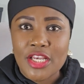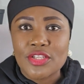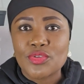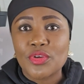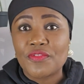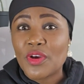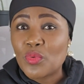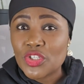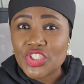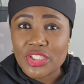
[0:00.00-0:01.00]
So if you're
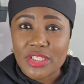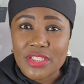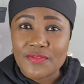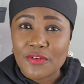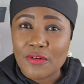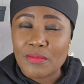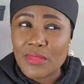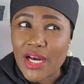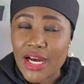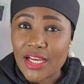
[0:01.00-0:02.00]
watching this from
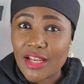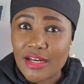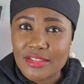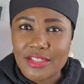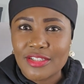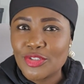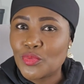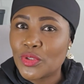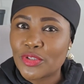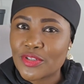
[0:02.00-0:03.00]
Ireland, you
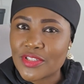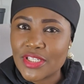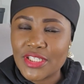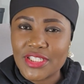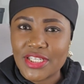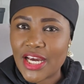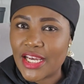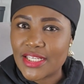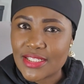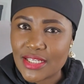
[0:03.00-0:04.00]
will not see the
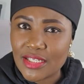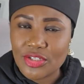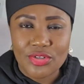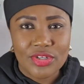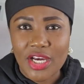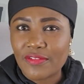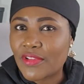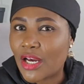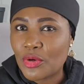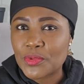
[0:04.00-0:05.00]
ISA. You don't have
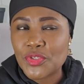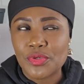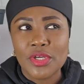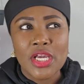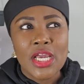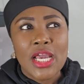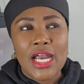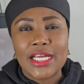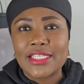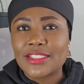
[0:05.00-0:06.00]
that option.
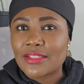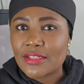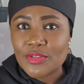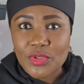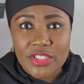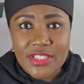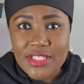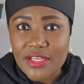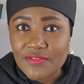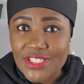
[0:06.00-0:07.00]
And then the third one is
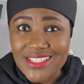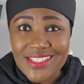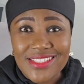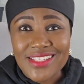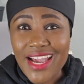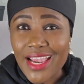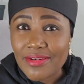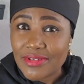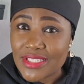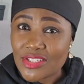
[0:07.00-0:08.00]
CFD. is high
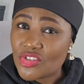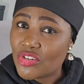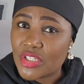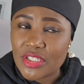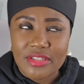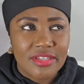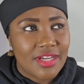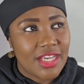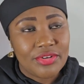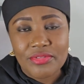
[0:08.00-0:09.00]
risk trading.
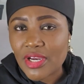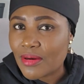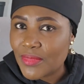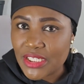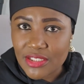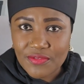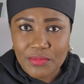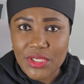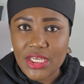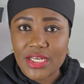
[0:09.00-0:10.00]
I don't recommend it for
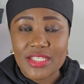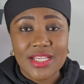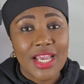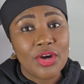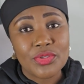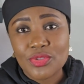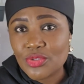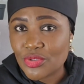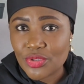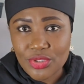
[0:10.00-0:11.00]
beginners. I also
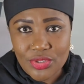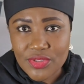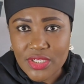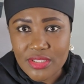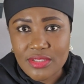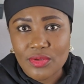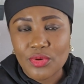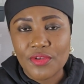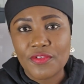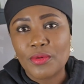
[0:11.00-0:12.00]
do not use it.
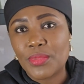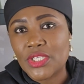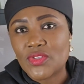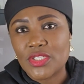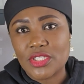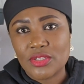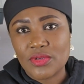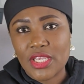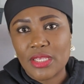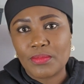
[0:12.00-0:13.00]
So if you're based in the
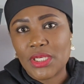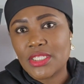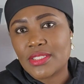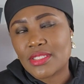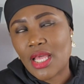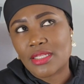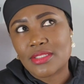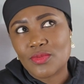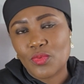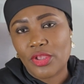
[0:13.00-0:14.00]
UK, please
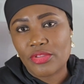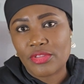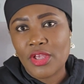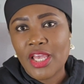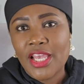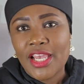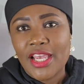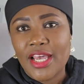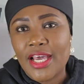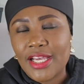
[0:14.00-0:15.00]
start with
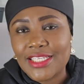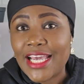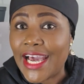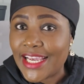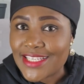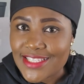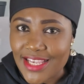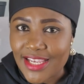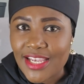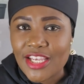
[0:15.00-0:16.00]
the
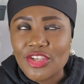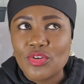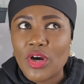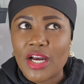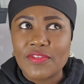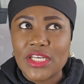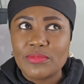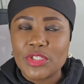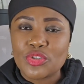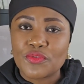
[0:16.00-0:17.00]
ISA. You have a
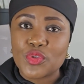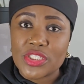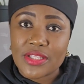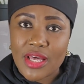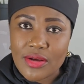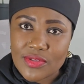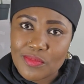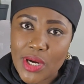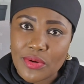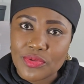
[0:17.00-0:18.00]
limit of
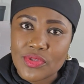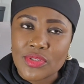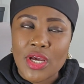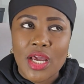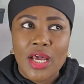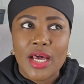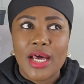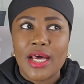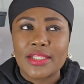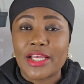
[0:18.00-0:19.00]

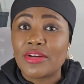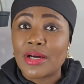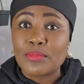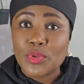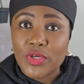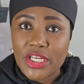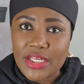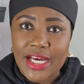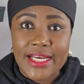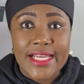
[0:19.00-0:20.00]
£20,000 that you can put
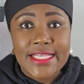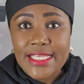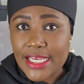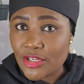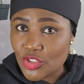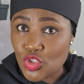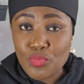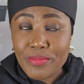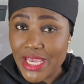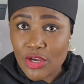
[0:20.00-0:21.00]
in, and any gain you
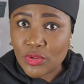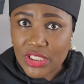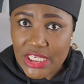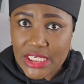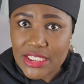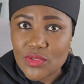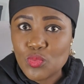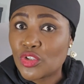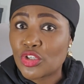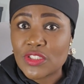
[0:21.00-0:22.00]
make on this
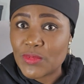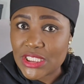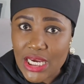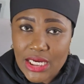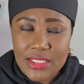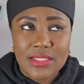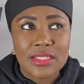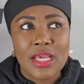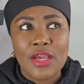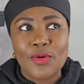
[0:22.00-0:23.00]
will not be
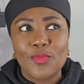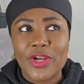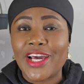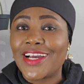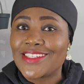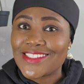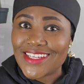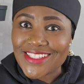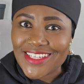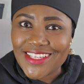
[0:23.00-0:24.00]
taxed. When I
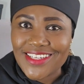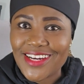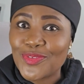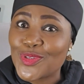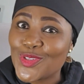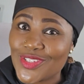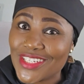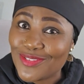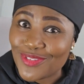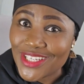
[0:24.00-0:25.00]
started, I was
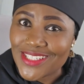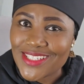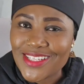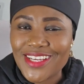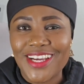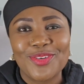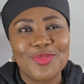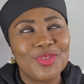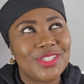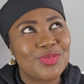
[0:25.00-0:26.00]
using Invest,
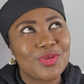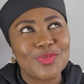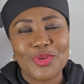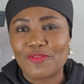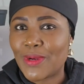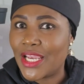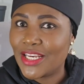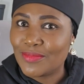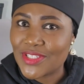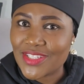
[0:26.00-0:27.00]
which was one of my
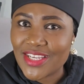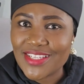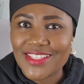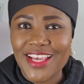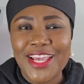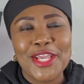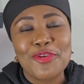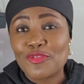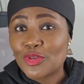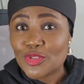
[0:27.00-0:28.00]
early mistakes.
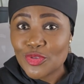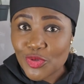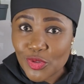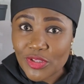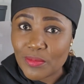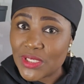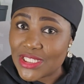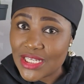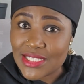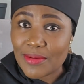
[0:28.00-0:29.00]
If you want to know the
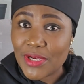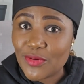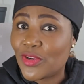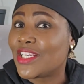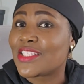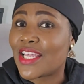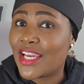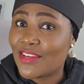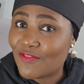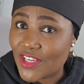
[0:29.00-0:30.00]
mistakes I made when I
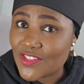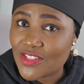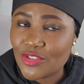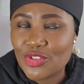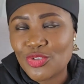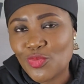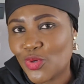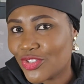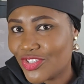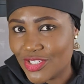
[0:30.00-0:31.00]
started investing, you should
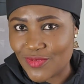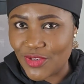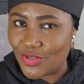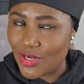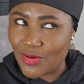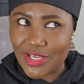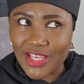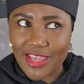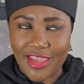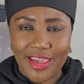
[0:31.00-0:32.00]
watch this video. I'll
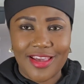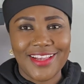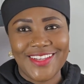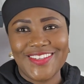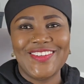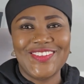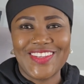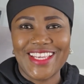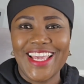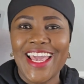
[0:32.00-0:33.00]
link it here. Okay.